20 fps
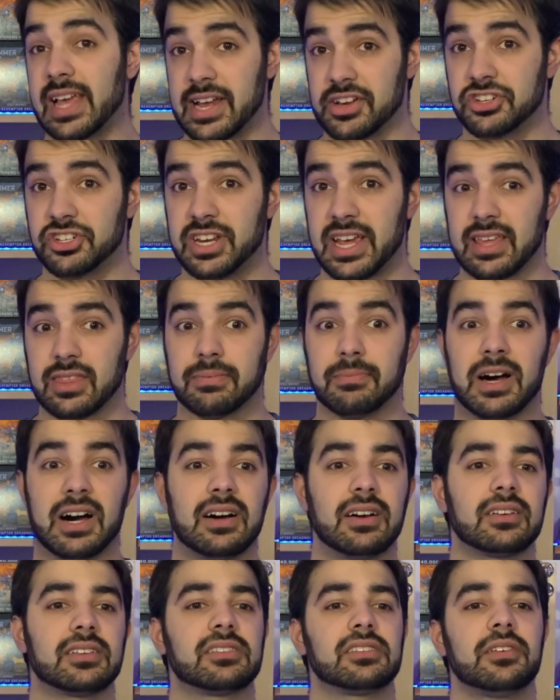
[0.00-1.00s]
/ Death
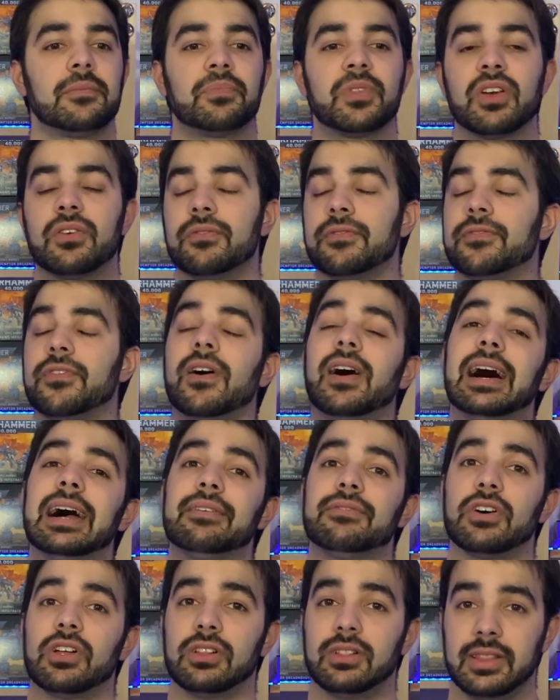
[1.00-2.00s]
Marks,
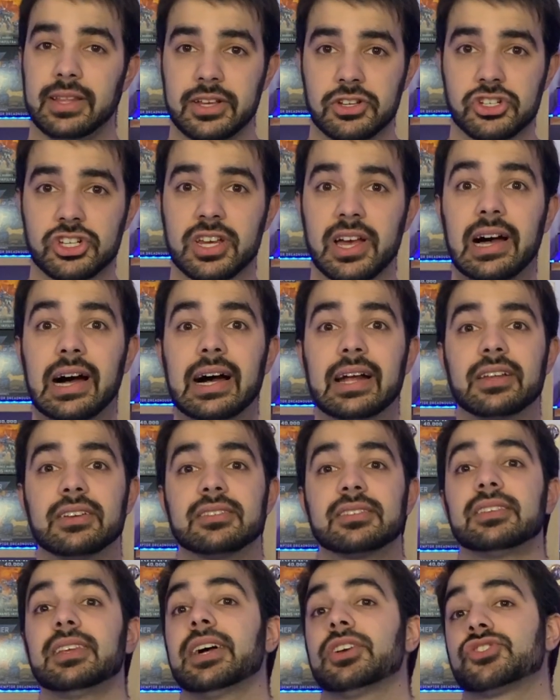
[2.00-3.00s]
5 Lichguard /
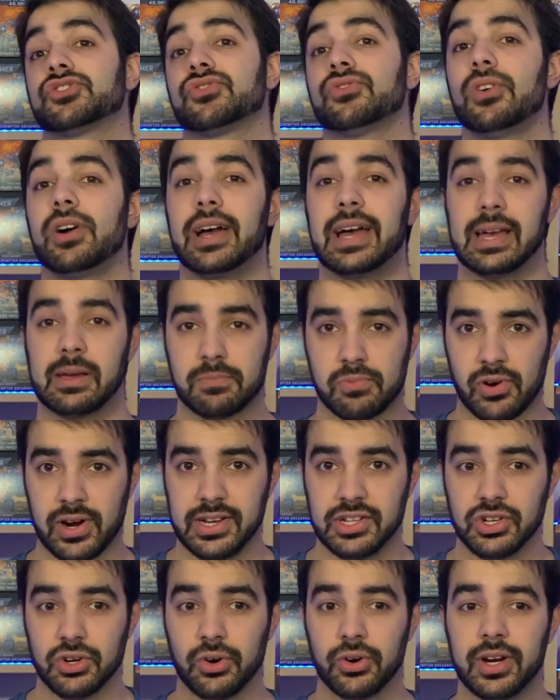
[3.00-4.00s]
Triarch
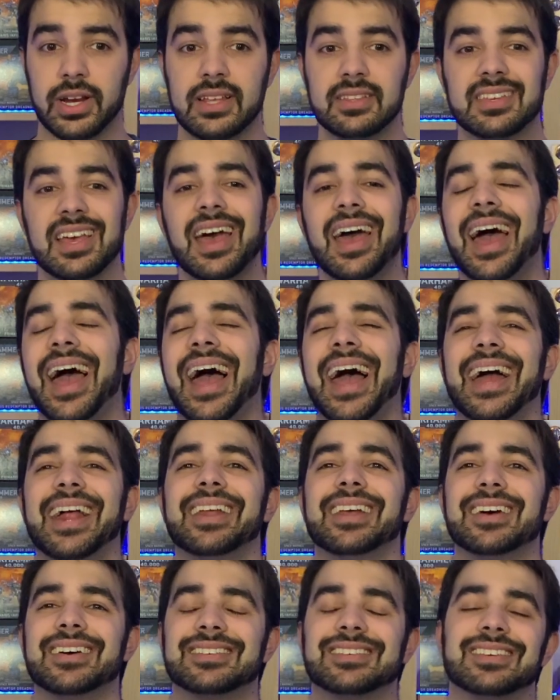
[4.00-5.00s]
Praetorians, and
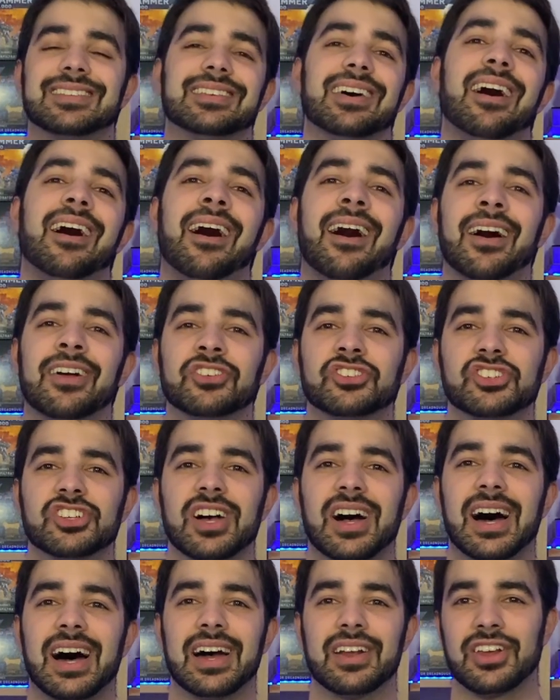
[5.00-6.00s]
a Satan
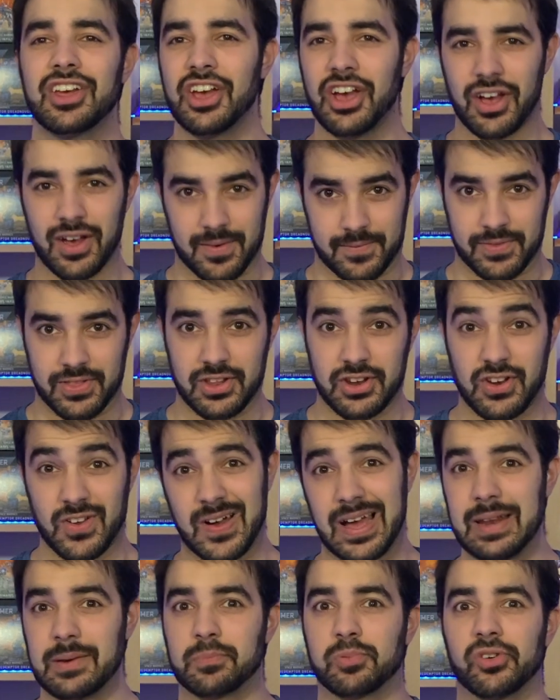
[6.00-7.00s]
Shard of the
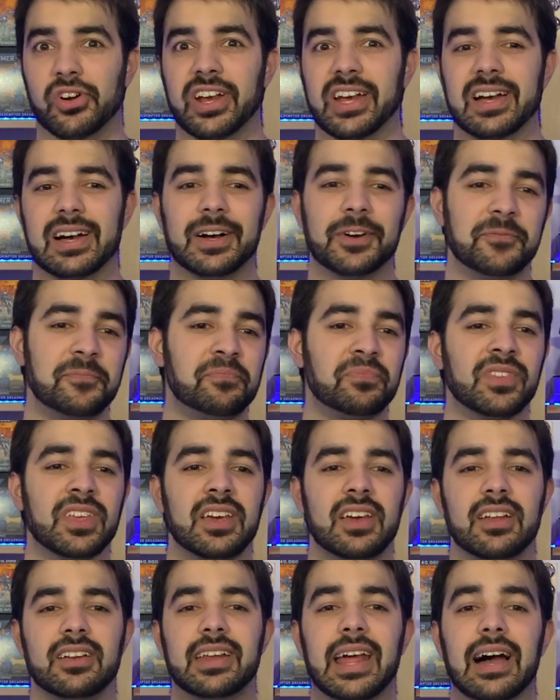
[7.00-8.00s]
Nightbringer.
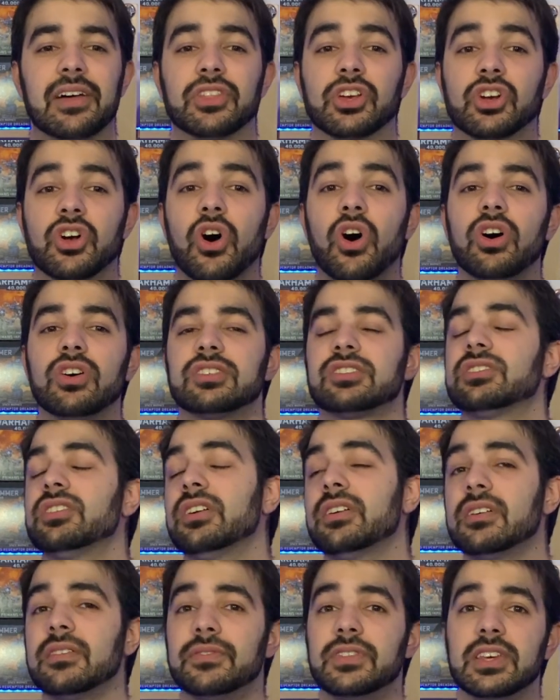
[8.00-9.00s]
Now, the cost
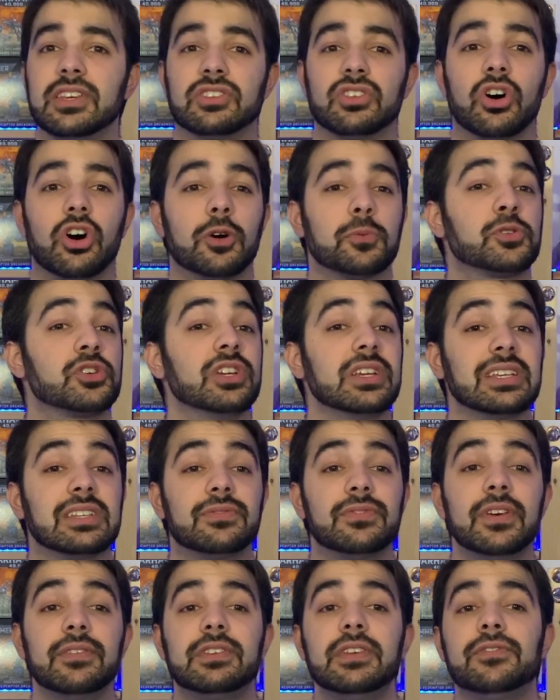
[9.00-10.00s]
of this option is
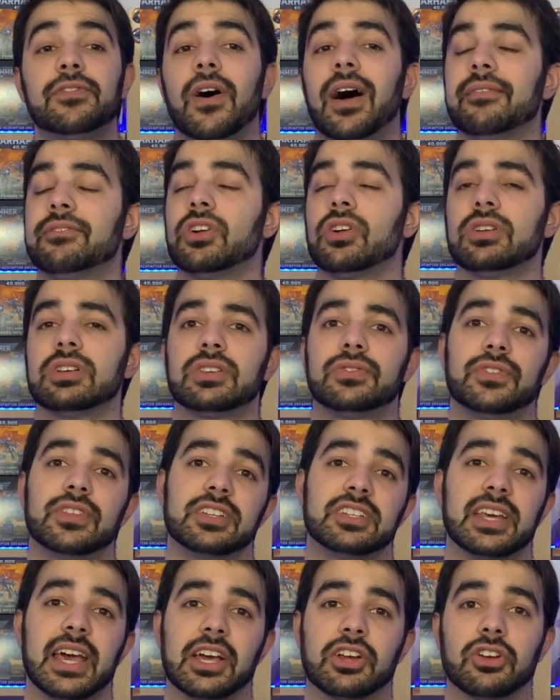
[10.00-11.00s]
$55 for the
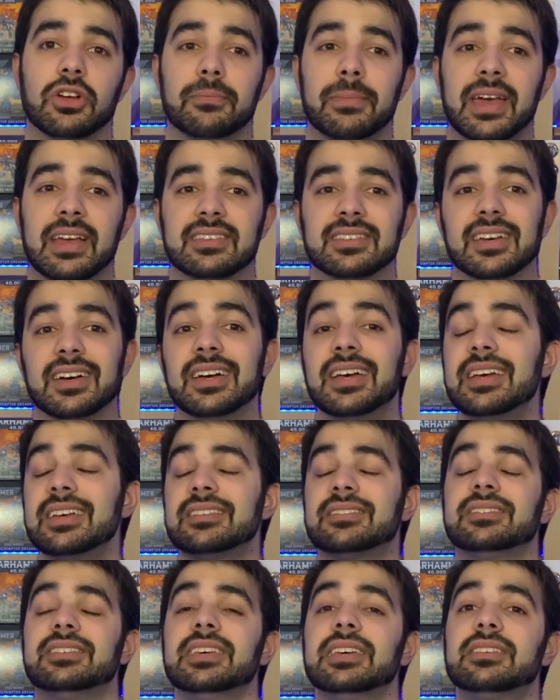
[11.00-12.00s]
Technomancer,
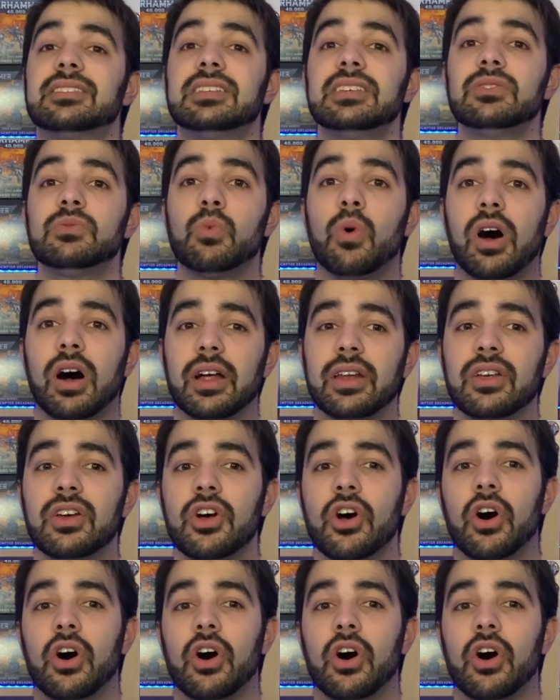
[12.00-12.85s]
$61